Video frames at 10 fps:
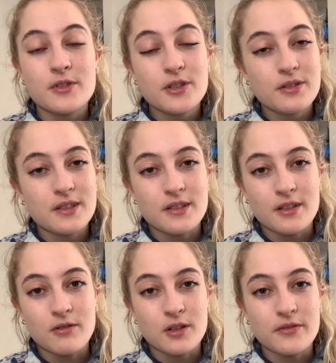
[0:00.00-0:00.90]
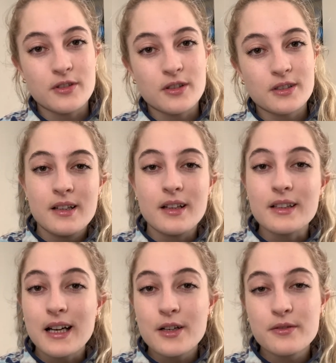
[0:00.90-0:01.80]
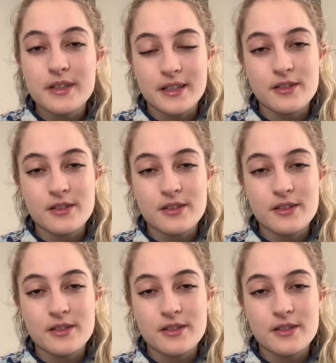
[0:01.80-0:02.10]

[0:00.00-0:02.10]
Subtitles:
suited to the role of a doctor and how this